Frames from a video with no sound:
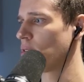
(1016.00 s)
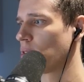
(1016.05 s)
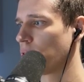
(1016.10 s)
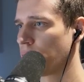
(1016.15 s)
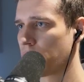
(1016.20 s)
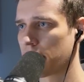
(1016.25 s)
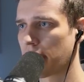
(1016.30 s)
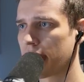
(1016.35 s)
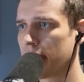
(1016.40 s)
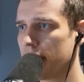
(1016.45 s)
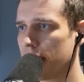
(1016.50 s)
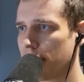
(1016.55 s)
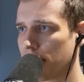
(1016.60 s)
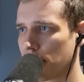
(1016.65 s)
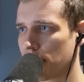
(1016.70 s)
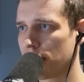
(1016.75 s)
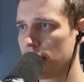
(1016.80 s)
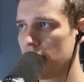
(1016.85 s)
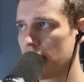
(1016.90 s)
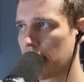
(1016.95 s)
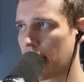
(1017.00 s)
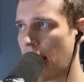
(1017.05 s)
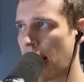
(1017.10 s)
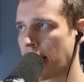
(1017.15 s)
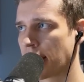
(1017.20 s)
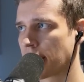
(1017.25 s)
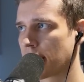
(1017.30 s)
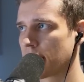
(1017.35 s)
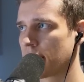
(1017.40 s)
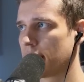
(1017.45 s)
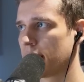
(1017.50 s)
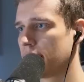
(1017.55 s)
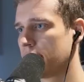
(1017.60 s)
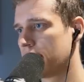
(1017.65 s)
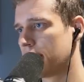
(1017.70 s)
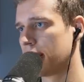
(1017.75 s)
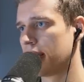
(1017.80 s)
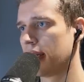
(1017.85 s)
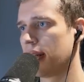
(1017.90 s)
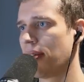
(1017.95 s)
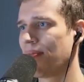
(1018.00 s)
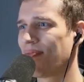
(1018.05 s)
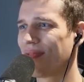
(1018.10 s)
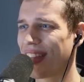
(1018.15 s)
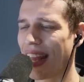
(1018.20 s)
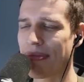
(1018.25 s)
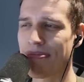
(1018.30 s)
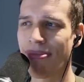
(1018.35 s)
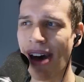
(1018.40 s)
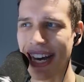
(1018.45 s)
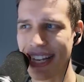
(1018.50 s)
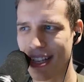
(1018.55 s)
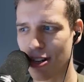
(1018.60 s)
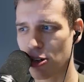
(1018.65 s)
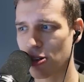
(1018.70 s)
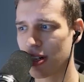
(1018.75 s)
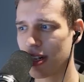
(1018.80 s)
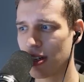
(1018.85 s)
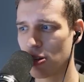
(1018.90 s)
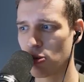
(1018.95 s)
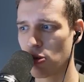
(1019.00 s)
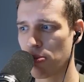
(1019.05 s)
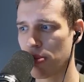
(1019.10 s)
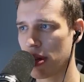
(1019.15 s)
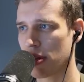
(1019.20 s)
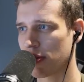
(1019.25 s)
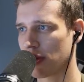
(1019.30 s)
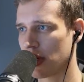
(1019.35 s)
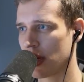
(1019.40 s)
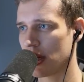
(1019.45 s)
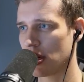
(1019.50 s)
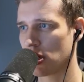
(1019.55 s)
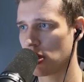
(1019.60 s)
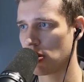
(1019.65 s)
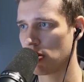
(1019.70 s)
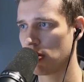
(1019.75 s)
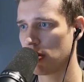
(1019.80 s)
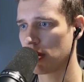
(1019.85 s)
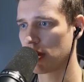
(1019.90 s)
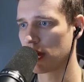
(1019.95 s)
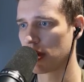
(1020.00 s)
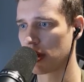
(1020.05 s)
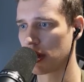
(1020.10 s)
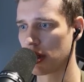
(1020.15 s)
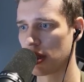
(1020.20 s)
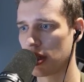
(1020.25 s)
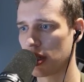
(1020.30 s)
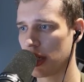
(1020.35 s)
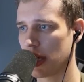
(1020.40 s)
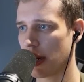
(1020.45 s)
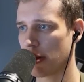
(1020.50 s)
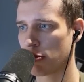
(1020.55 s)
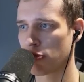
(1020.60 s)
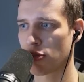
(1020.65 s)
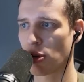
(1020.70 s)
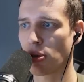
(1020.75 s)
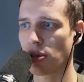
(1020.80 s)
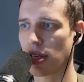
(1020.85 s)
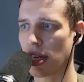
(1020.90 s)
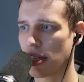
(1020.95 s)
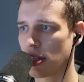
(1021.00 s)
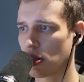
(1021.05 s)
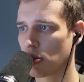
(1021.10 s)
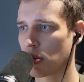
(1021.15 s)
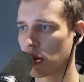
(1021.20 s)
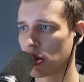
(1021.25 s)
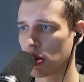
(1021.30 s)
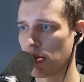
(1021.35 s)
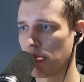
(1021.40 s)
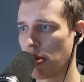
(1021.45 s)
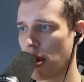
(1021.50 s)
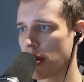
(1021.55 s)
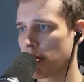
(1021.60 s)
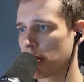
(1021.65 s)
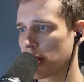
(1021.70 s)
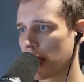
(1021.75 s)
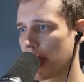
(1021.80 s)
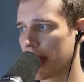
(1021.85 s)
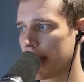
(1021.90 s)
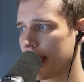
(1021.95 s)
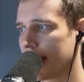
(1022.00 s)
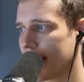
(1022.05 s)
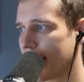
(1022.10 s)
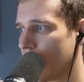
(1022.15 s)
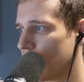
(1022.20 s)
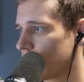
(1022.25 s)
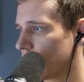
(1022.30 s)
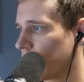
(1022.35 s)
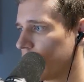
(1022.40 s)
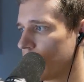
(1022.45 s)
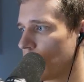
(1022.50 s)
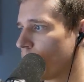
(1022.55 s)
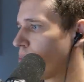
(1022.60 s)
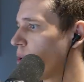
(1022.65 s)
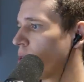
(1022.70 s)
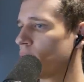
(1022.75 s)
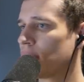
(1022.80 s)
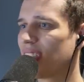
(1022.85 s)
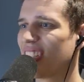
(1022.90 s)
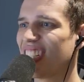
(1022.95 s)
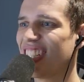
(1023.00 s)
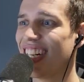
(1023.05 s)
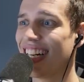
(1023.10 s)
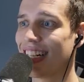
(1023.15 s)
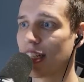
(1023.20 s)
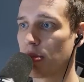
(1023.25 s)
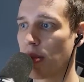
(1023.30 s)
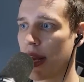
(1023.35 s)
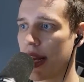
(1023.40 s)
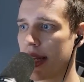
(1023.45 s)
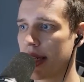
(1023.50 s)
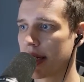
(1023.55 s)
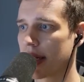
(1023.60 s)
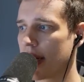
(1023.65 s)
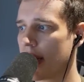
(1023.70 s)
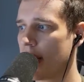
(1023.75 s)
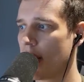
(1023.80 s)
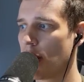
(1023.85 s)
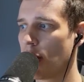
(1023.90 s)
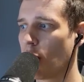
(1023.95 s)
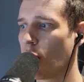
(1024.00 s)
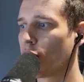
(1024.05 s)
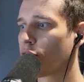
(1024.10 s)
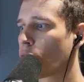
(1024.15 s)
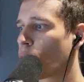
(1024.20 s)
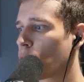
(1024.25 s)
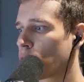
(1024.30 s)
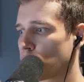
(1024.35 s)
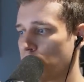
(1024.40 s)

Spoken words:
lord, I didn't even realize. That might turn into a bit of an issue. He now rotates towards the bottom side to cancel his opponent's 6th base. Of course,